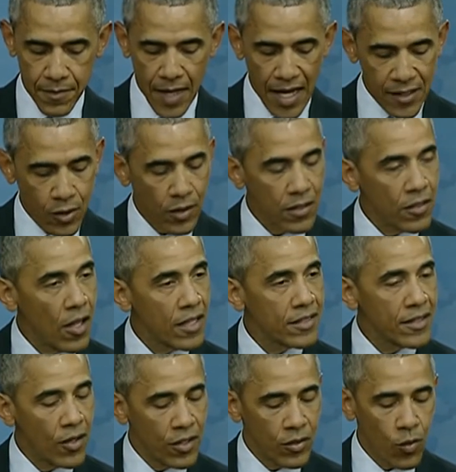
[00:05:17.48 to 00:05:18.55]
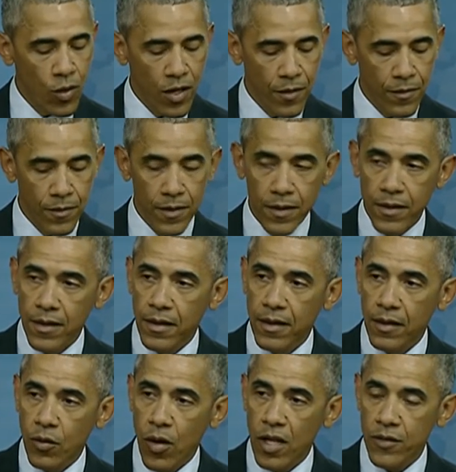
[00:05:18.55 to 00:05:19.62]
ISIL has lost territory
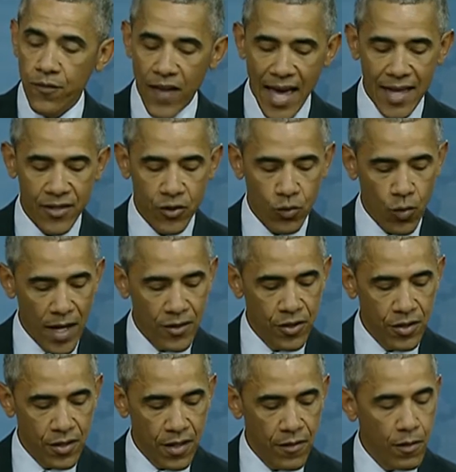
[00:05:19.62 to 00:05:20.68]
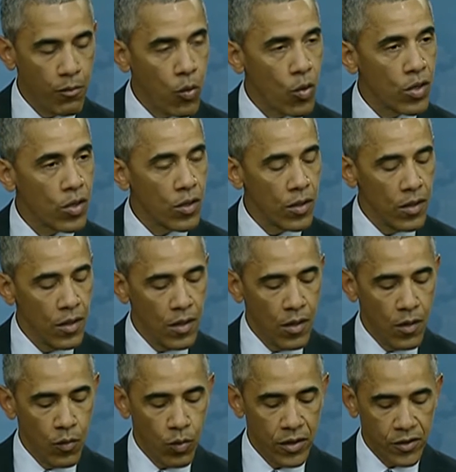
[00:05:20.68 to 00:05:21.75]
across vast stretches of the border
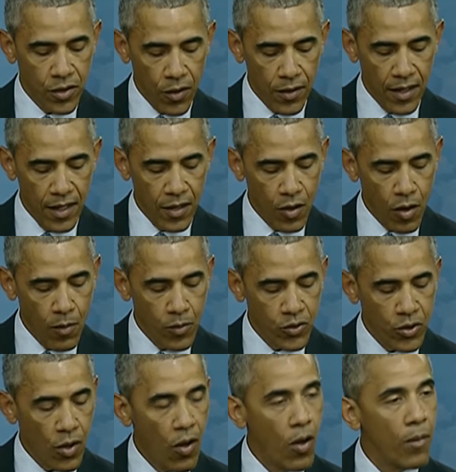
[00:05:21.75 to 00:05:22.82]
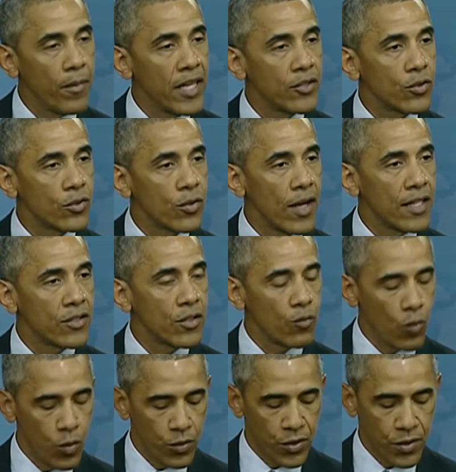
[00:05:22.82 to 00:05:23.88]
with Turkey and almost all major transit
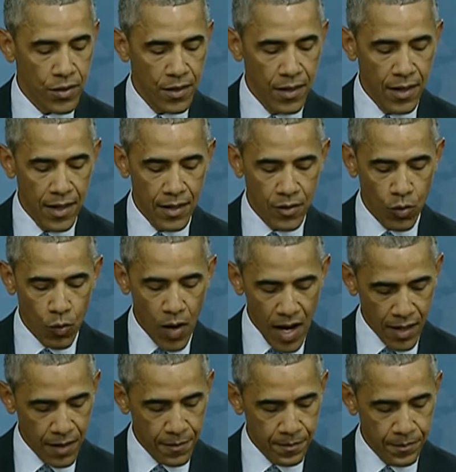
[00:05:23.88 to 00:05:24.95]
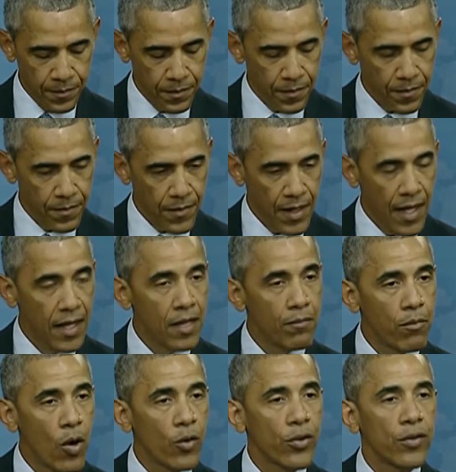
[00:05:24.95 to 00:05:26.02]
routes into Raqqa. And in
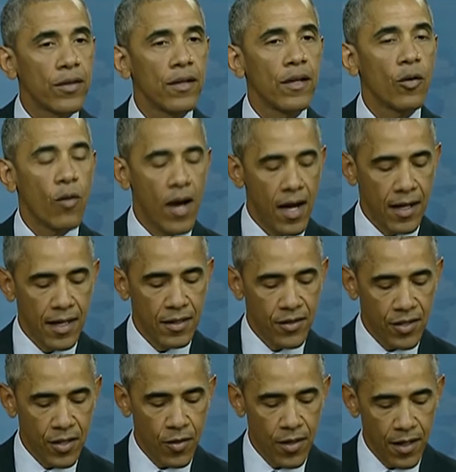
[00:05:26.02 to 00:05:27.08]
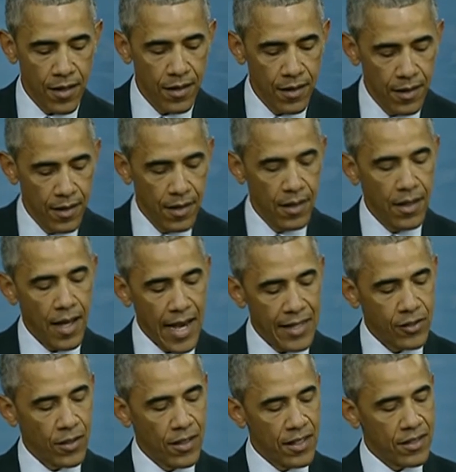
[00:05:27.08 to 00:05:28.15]
both Iraq and Syria,
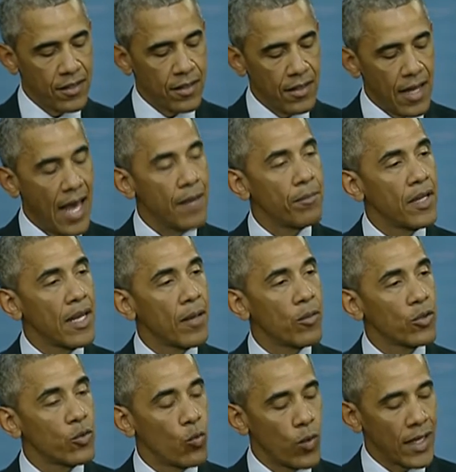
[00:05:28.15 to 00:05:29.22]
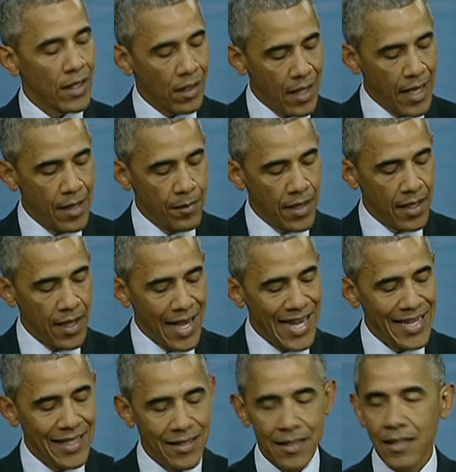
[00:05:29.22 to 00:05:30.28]
ISIL has not been able to reclaim
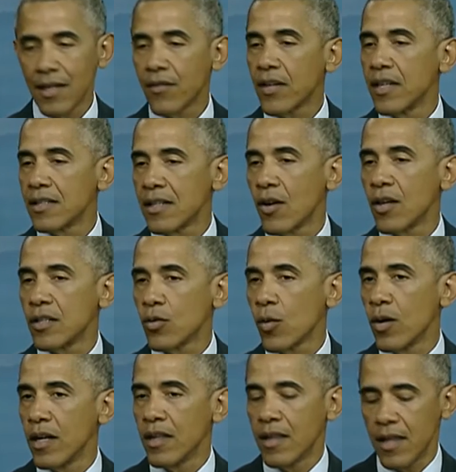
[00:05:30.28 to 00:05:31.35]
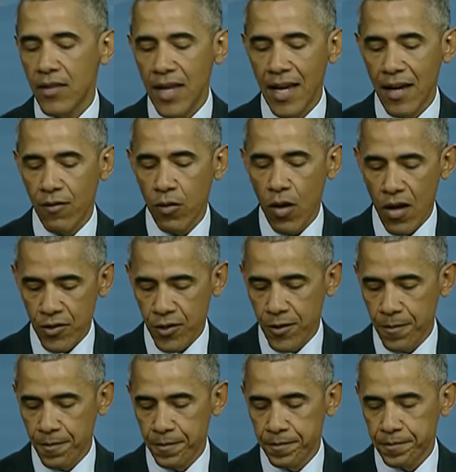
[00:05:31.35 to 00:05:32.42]
any significant territory that they have lost.